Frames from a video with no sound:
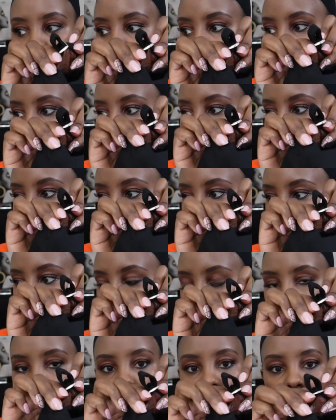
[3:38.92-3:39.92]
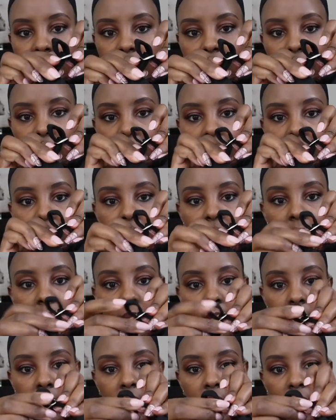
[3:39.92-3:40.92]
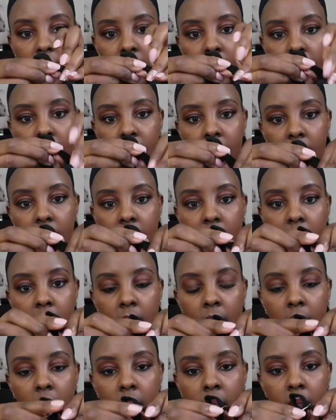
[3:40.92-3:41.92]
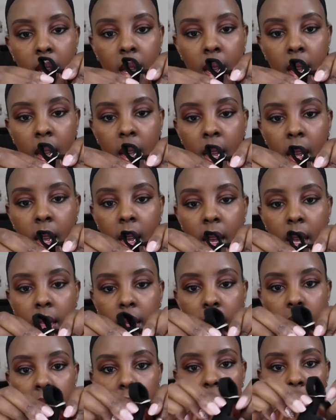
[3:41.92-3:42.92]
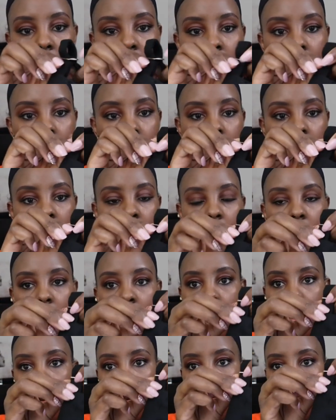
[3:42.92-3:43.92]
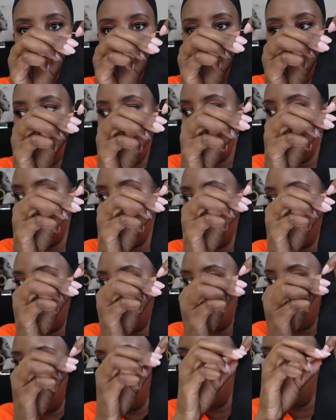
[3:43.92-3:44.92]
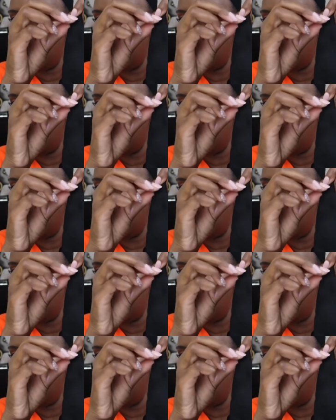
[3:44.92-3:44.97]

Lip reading: just pull like that, adjust it, and then pull.